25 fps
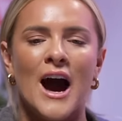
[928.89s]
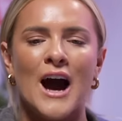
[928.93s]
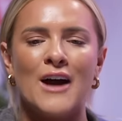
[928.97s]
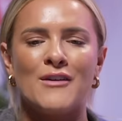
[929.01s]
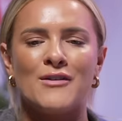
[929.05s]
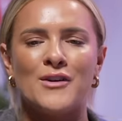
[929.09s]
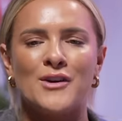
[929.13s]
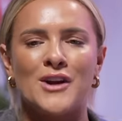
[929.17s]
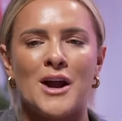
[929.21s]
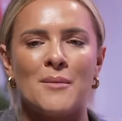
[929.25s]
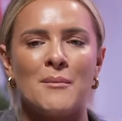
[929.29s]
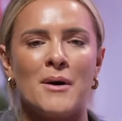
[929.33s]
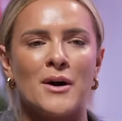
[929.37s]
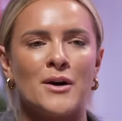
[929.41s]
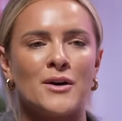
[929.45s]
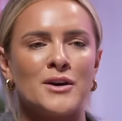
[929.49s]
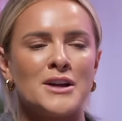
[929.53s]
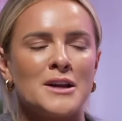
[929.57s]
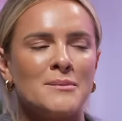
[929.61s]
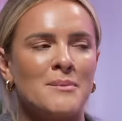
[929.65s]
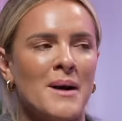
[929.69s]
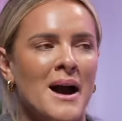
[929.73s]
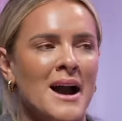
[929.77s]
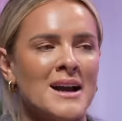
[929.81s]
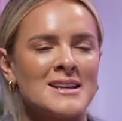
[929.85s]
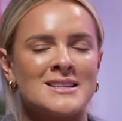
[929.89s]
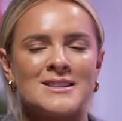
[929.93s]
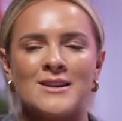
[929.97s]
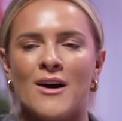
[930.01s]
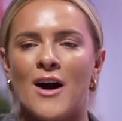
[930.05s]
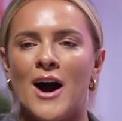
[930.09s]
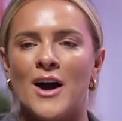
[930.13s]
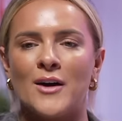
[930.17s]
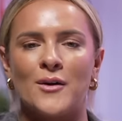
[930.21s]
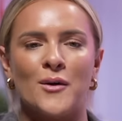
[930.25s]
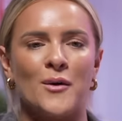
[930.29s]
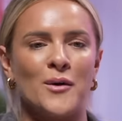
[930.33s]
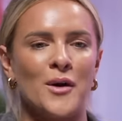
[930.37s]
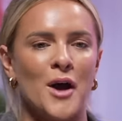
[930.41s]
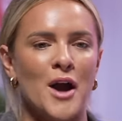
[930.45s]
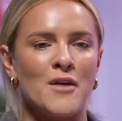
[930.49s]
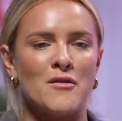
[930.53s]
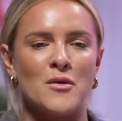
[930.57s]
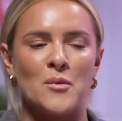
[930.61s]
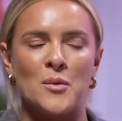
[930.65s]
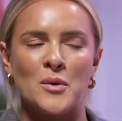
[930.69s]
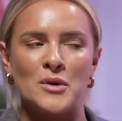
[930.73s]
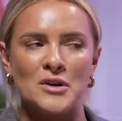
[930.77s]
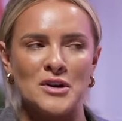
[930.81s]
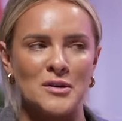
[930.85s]
feel like my goodie bag's lying all
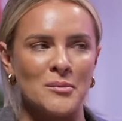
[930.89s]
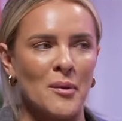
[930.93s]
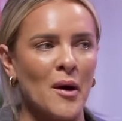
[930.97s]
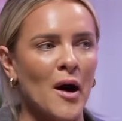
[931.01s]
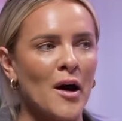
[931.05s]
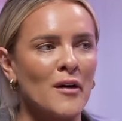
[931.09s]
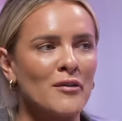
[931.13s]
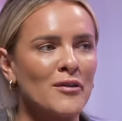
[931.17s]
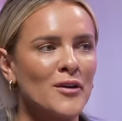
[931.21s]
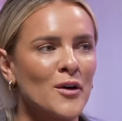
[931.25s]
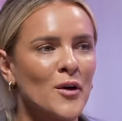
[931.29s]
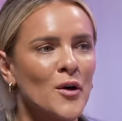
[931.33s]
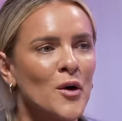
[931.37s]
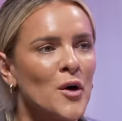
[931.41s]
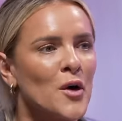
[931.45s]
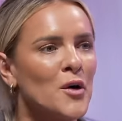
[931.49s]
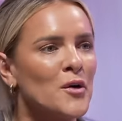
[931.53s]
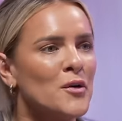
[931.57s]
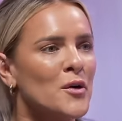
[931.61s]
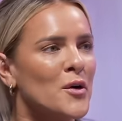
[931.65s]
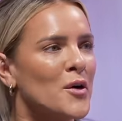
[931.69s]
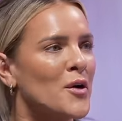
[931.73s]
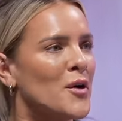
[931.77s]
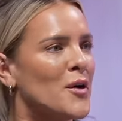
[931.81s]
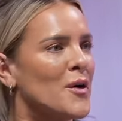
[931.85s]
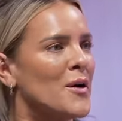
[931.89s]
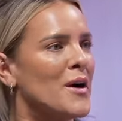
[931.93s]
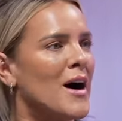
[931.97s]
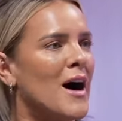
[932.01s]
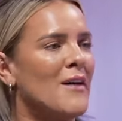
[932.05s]
over Wonderbar floor, or